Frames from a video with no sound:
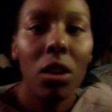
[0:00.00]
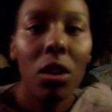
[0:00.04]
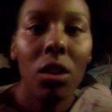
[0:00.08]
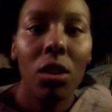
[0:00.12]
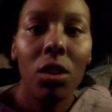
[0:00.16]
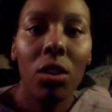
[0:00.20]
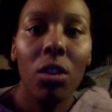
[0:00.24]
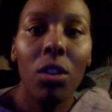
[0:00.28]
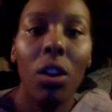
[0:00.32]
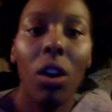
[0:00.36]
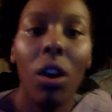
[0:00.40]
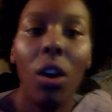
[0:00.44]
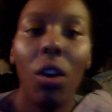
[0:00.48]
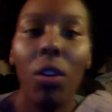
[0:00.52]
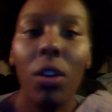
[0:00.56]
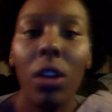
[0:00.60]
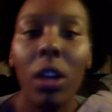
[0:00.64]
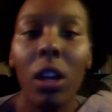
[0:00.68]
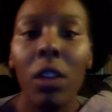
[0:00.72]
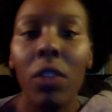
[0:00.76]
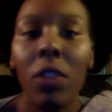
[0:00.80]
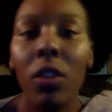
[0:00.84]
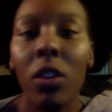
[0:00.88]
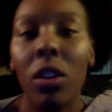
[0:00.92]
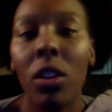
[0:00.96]

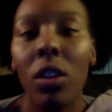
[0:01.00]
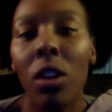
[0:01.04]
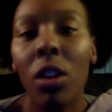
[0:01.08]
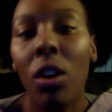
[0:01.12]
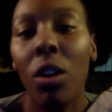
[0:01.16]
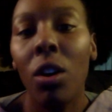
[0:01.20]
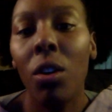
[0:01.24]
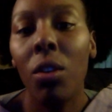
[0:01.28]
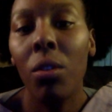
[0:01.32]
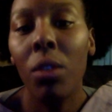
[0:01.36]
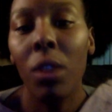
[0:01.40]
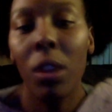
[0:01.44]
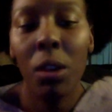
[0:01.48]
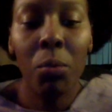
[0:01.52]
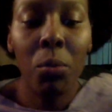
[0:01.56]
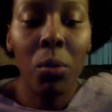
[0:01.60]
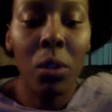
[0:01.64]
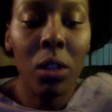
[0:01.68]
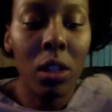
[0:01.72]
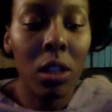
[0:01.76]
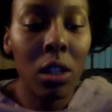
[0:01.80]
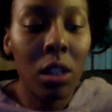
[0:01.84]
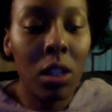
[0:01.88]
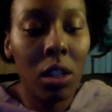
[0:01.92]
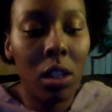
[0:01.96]
even though it
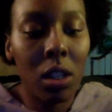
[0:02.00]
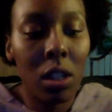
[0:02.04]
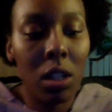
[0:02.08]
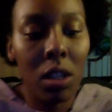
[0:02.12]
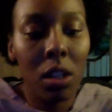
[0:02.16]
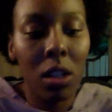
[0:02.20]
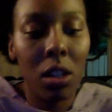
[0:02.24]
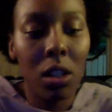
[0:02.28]
was,